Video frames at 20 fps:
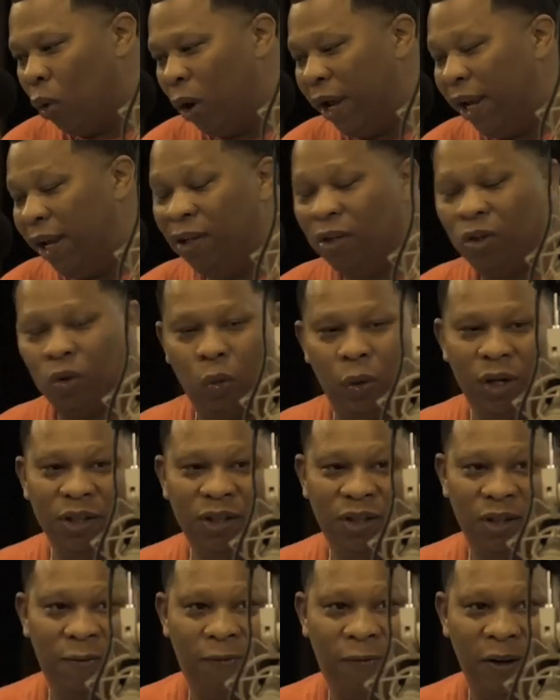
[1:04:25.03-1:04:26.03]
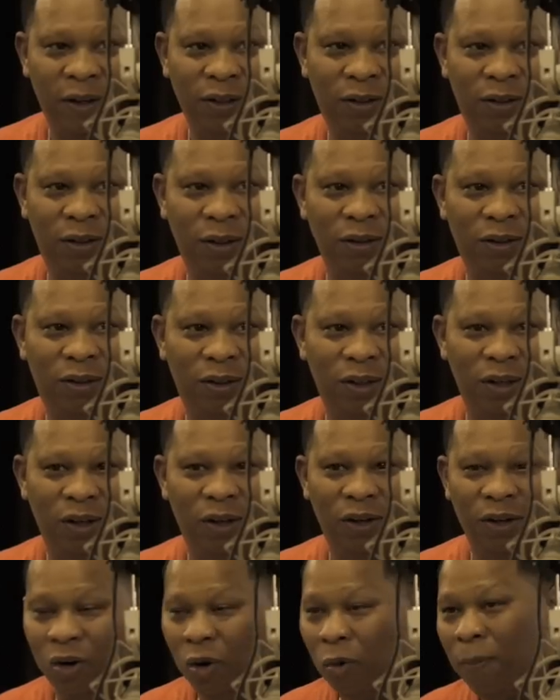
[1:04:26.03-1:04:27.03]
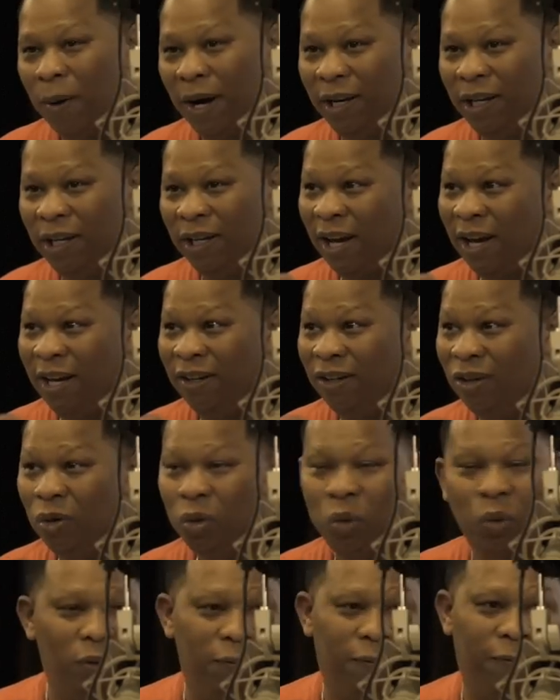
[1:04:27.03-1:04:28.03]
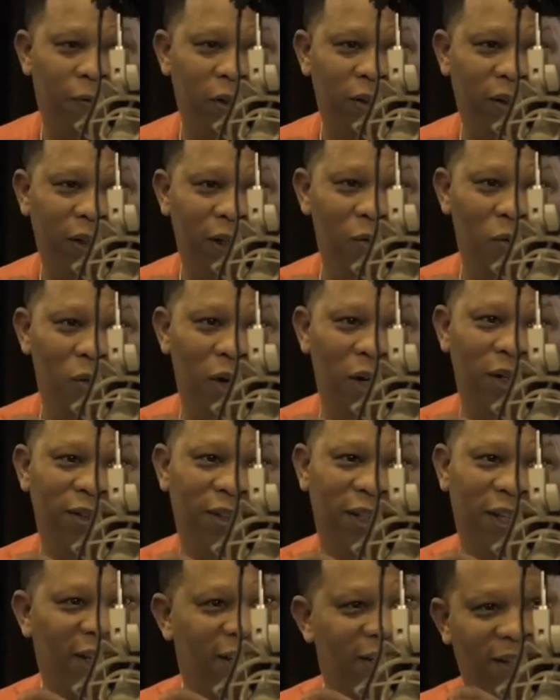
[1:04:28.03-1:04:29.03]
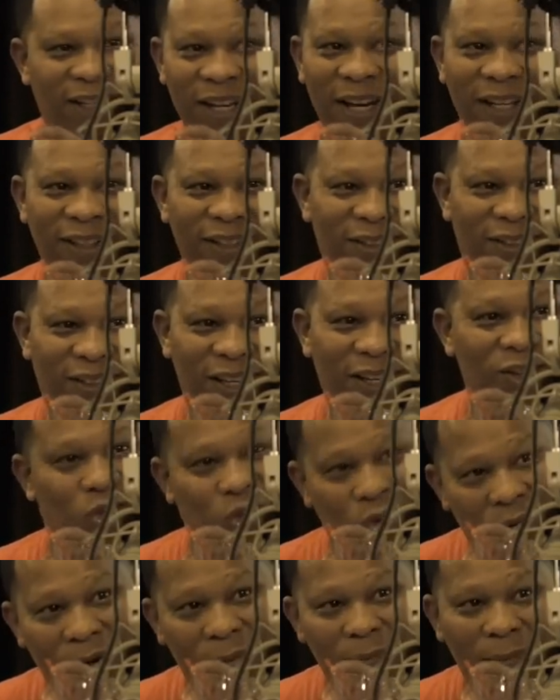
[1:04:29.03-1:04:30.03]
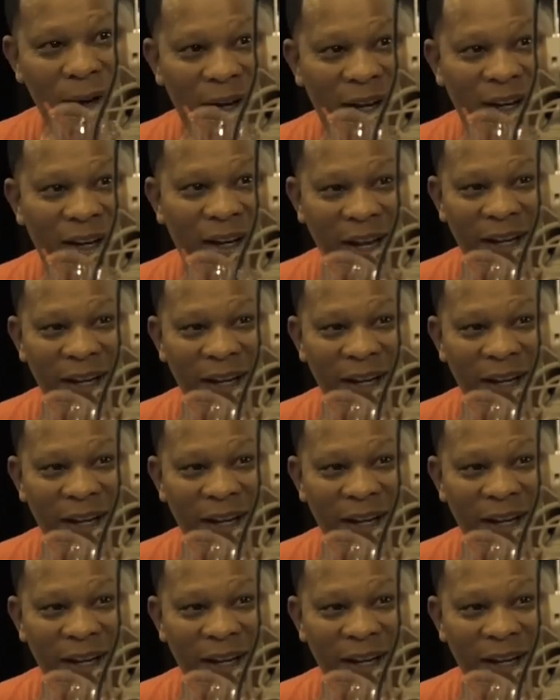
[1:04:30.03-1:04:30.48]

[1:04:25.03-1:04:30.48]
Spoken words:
Wayne's Wheezy Fest this year. Nobody kind of knew who the fuck they was. I guess they had to sing Trigger Man.